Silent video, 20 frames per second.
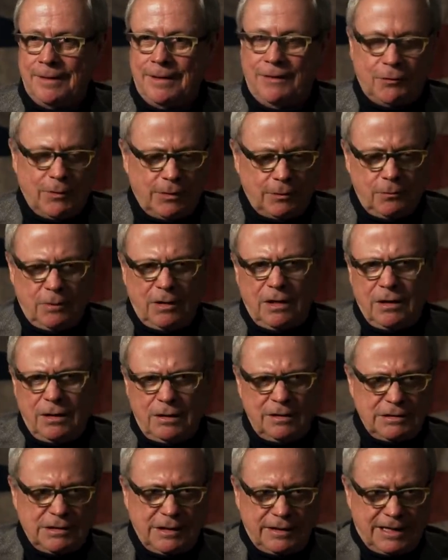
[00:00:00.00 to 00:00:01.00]
And so I went, well,
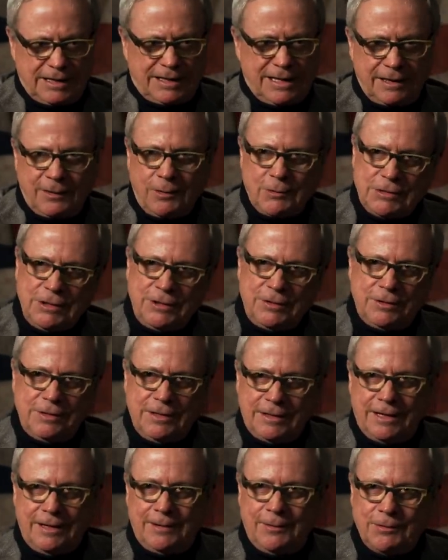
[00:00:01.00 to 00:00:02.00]
let's see, that kind of goes here,
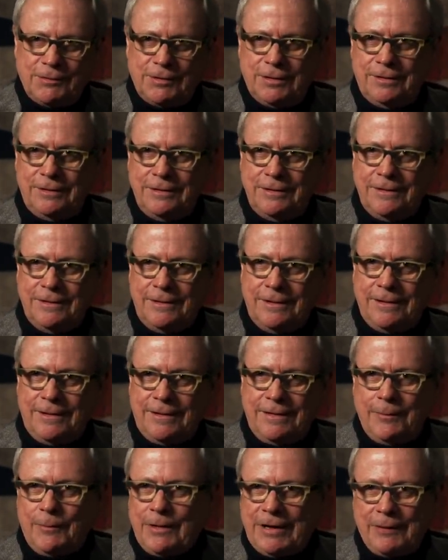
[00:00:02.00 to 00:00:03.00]
that kind of goes there.
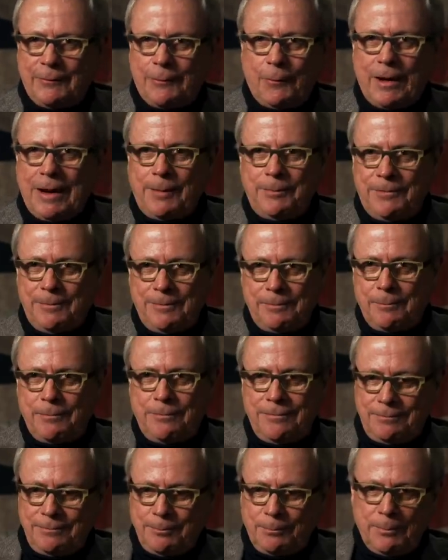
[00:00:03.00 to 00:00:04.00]
Then we grabbed
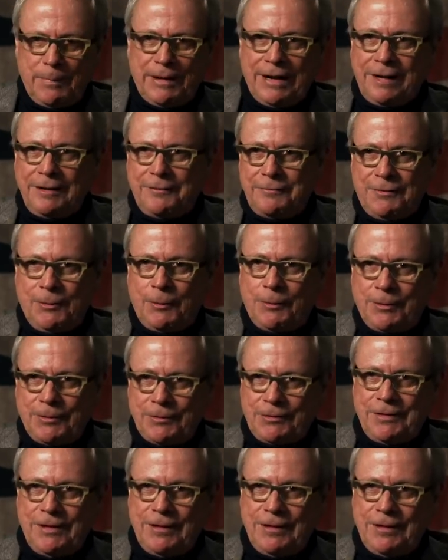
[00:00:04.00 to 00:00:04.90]
manila folders.